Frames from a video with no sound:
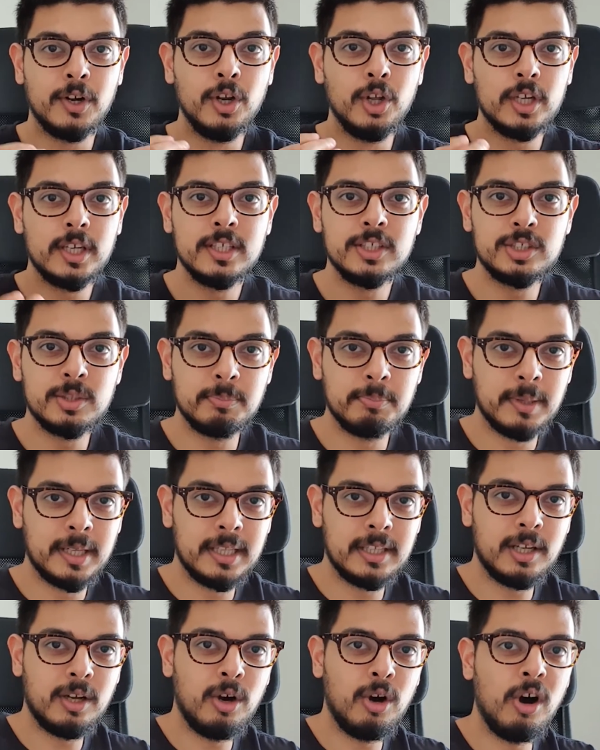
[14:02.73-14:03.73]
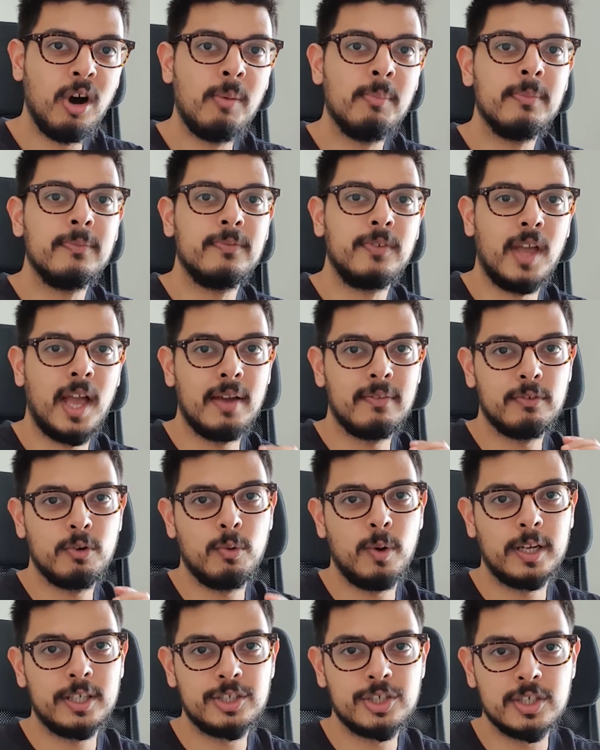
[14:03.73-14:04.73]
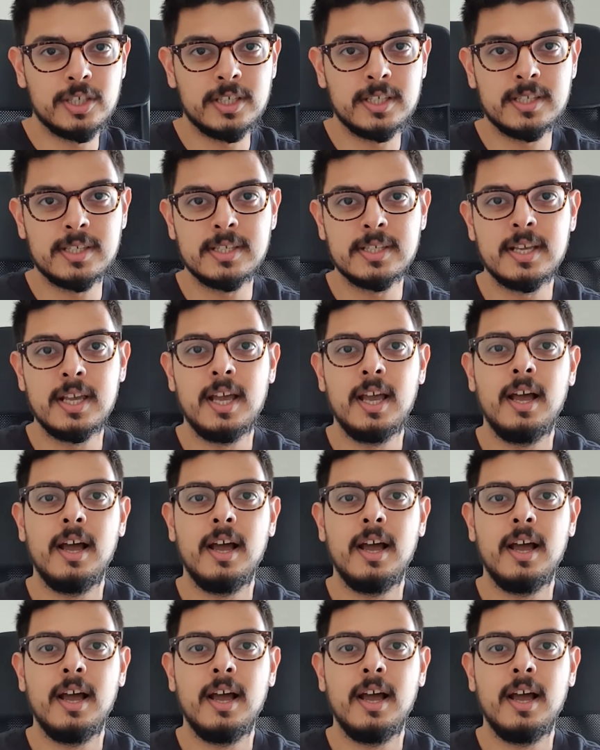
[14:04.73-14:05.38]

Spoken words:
looking to build a home, if you have questions,